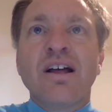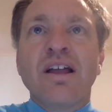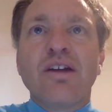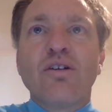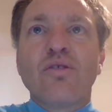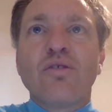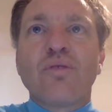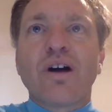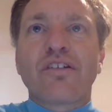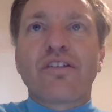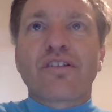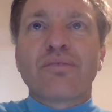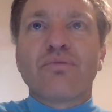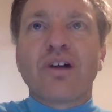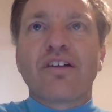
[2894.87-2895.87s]
Here are
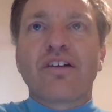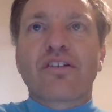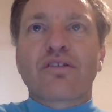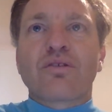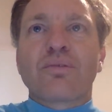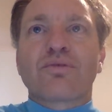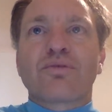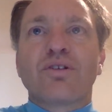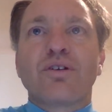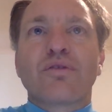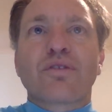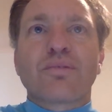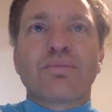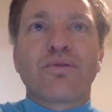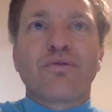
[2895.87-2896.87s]
some ways to improve
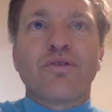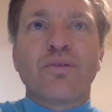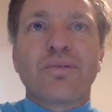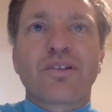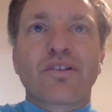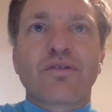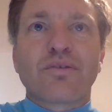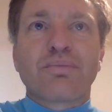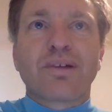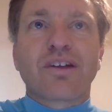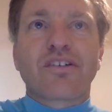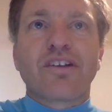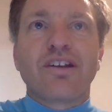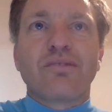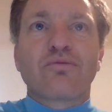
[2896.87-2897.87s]
the performance of a
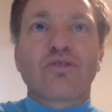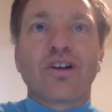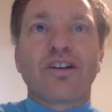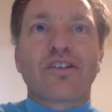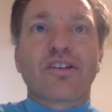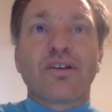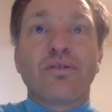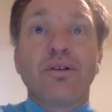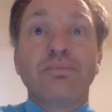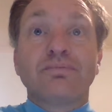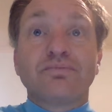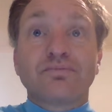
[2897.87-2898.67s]
Pixie transceiver.